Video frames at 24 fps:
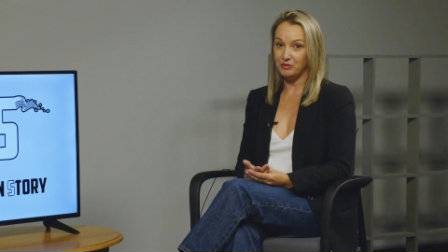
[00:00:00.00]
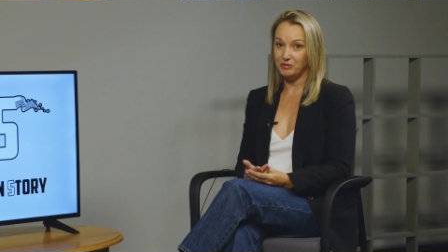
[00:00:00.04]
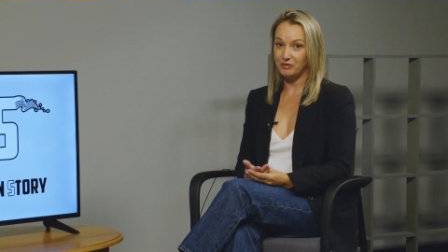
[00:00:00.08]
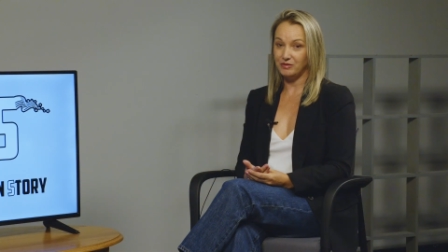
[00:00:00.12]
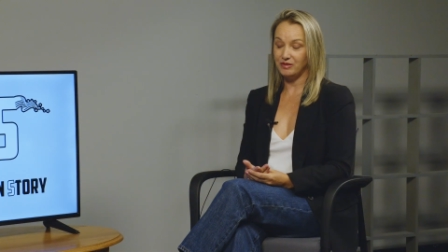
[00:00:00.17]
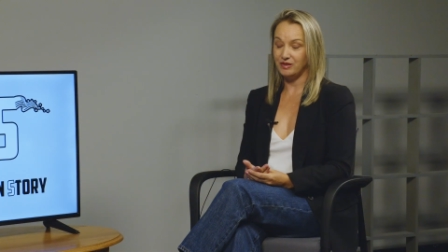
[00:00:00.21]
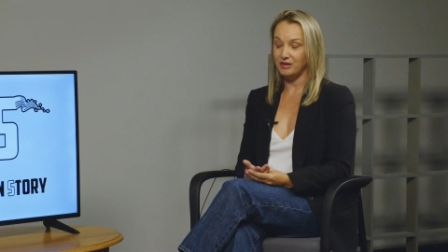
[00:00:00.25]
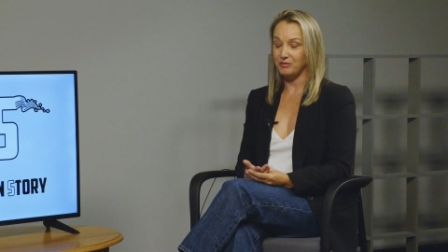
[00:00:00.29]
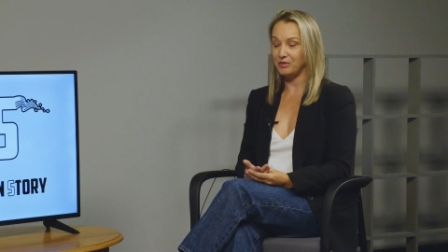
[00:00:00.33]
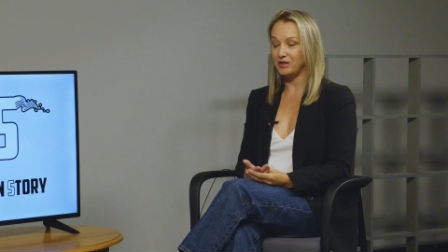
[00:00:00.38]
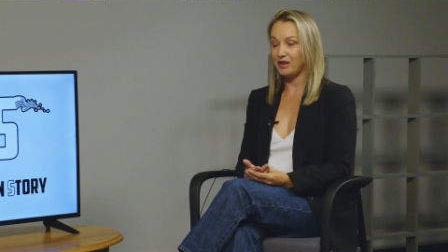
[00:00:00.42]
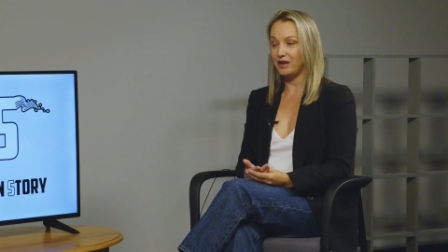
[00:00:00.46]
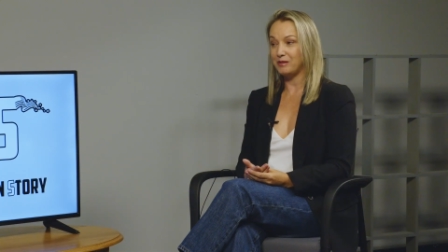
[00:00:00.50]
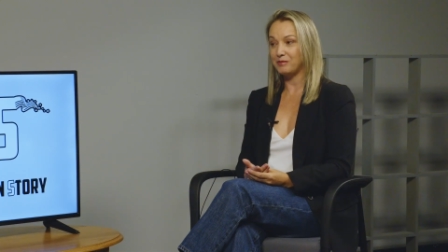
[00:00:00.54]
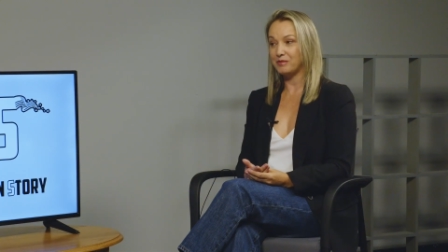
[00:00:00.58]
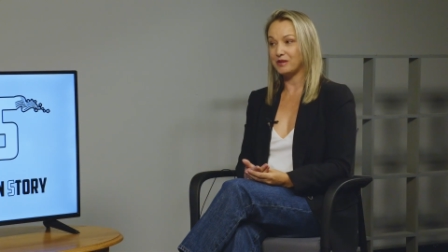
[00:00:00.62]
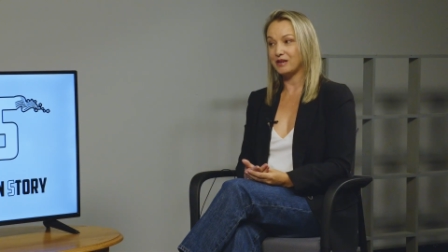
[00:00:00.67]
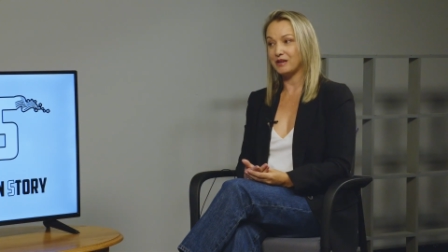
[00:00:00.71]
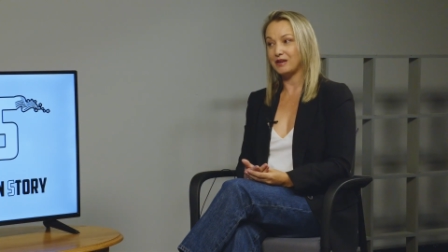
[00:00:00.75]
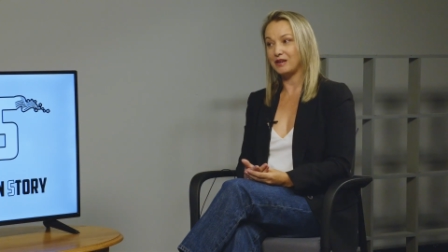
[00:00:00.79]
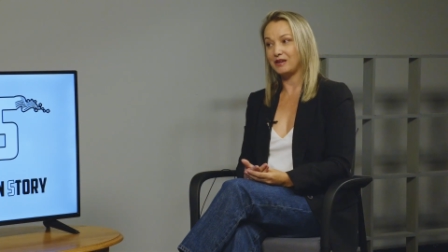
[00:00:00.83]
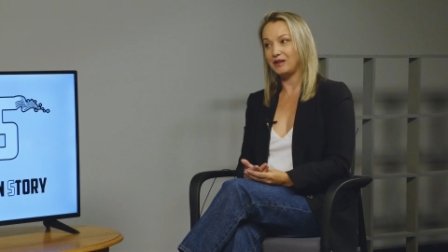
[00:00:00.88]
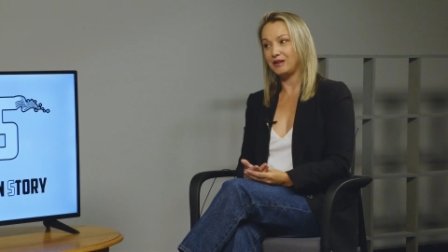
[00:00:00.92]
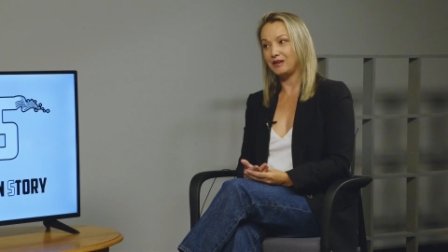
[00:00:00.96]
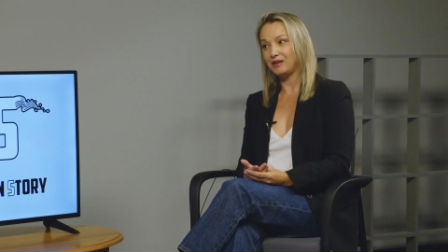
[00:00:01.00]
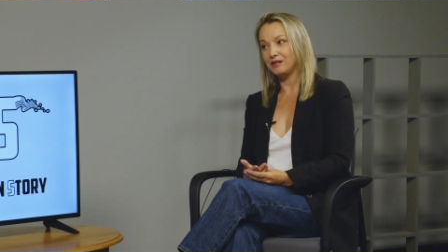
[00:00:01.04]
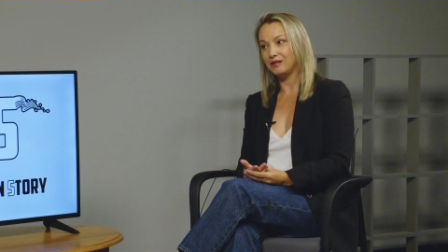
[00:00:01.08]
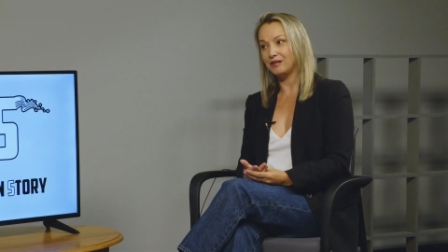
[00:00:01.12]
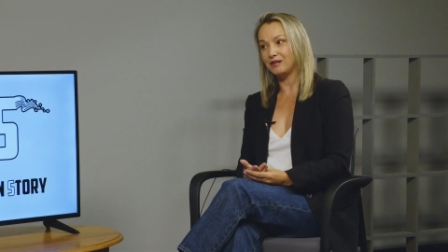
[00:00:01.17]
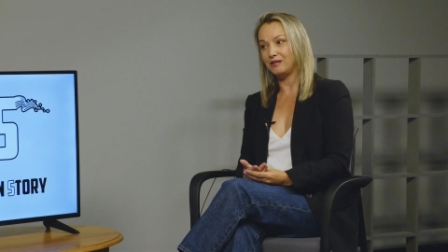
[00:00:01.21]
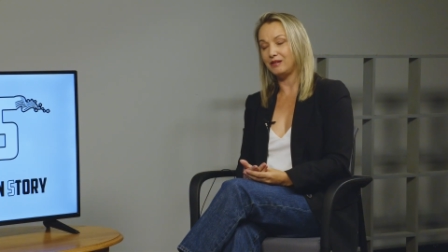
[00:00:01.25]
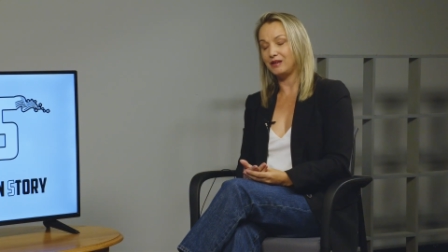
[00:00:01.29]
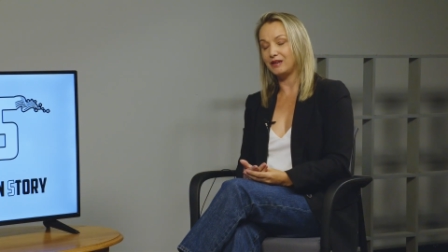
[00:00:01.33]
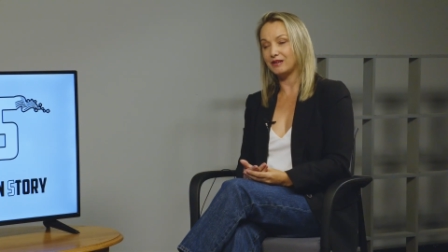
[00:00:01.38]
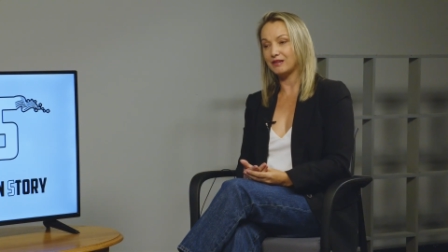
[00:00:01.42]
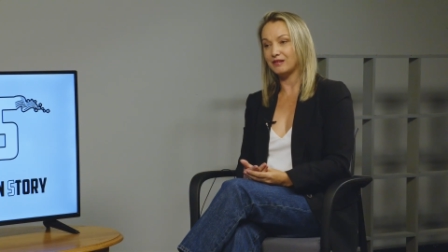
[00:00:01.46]
Sometimes I can hear
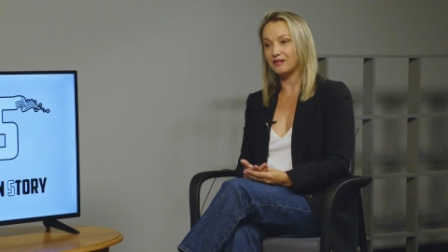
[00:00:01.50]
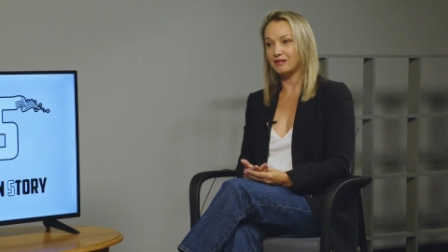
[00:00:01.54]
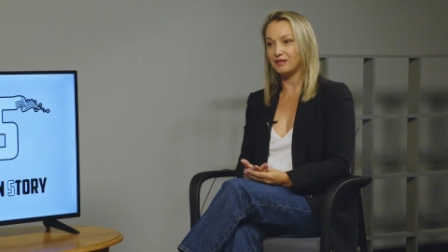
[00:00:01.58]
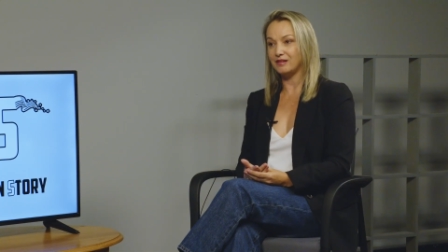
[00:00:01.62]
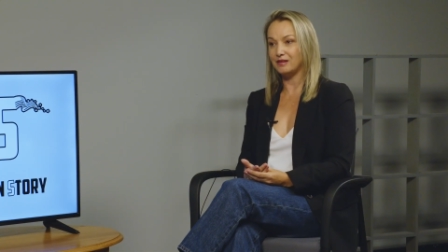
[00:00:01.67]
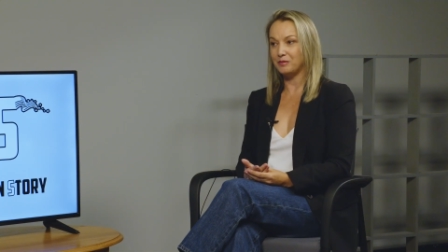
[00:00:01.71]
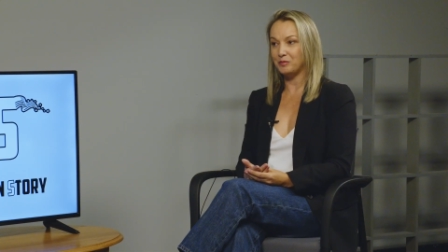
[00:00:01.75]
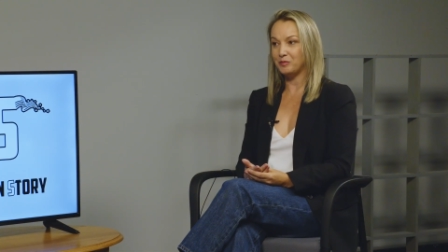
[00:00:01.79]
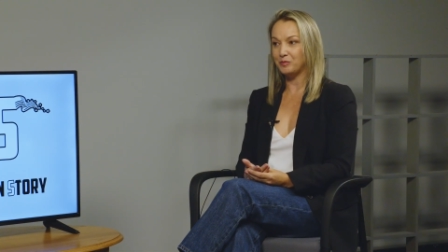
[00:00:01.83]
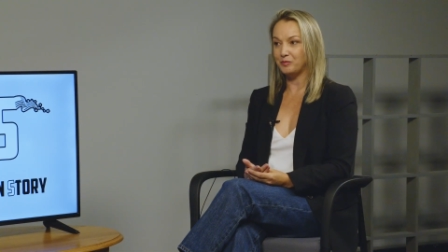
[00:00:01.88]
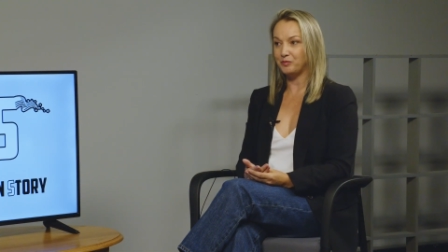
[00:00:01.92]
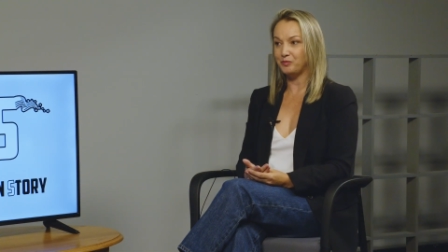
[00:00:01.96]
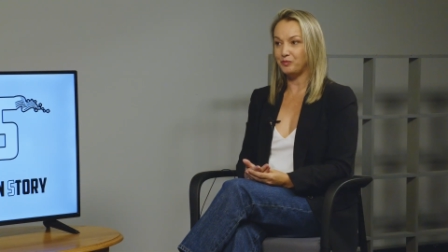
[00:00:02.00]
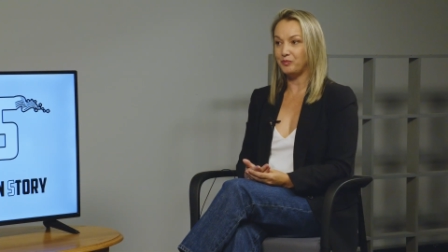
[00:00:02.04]
like some